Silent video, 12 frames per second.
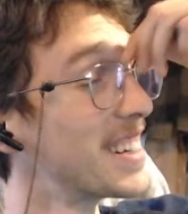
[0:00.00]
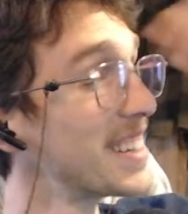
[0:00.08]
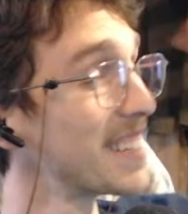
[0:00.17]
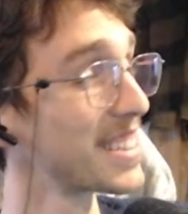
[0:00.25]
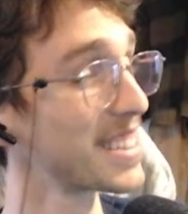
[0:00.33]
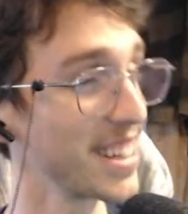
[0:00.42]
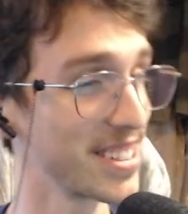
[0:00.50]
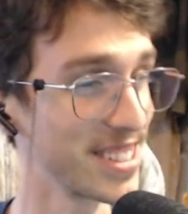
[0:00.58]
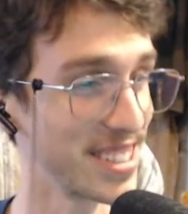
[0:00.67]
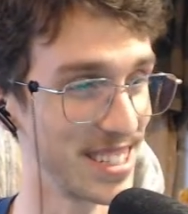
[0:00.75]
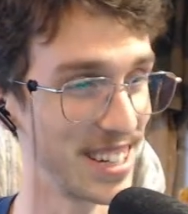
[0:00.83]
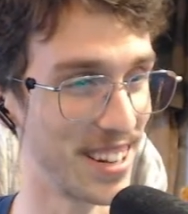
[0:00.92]
Scares the
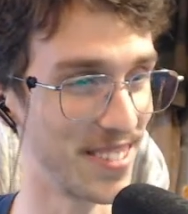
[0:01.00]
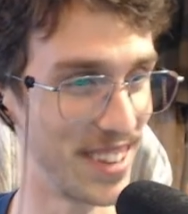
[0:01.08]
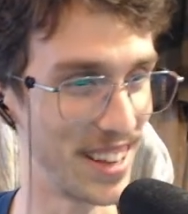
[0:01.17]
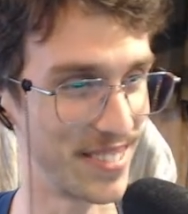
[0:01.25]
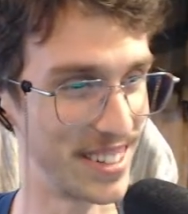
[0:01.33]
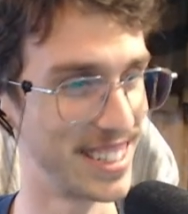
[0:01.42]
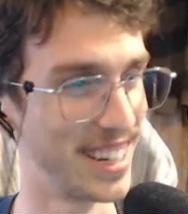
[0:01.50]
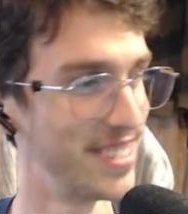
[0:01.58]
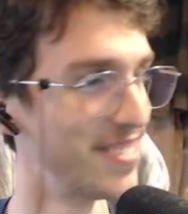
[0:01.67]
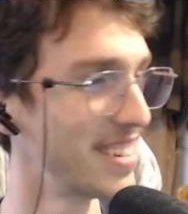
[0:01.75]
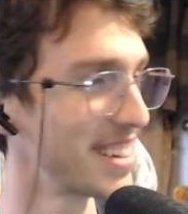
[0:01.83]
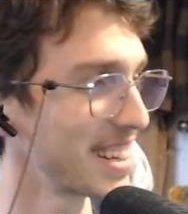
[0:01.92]
shit out of me every time.
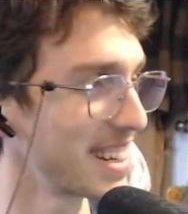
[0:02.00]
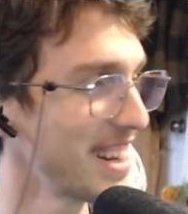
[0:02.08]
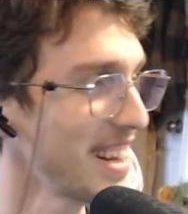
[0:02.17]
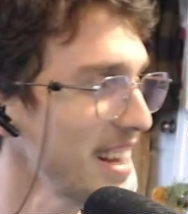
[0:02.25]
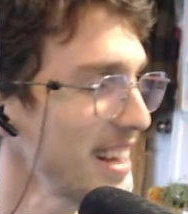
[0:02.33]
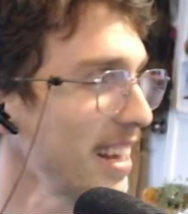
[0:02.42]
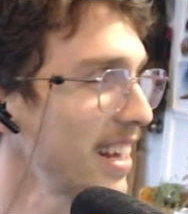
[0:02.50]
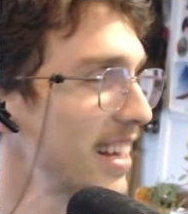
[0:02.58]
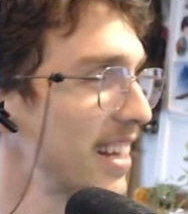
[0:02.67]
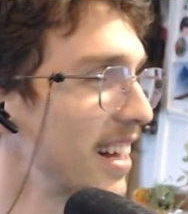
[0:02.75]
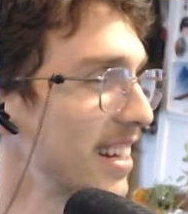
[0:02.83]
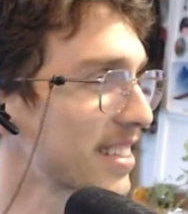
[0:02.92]

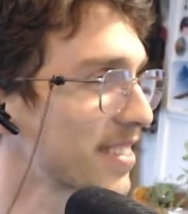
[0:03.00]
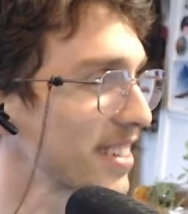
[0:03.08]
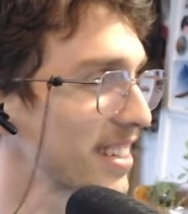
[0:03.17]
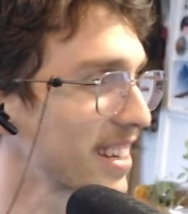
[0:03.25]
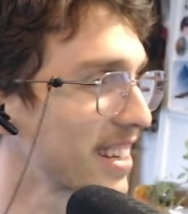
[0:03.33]
That's funny.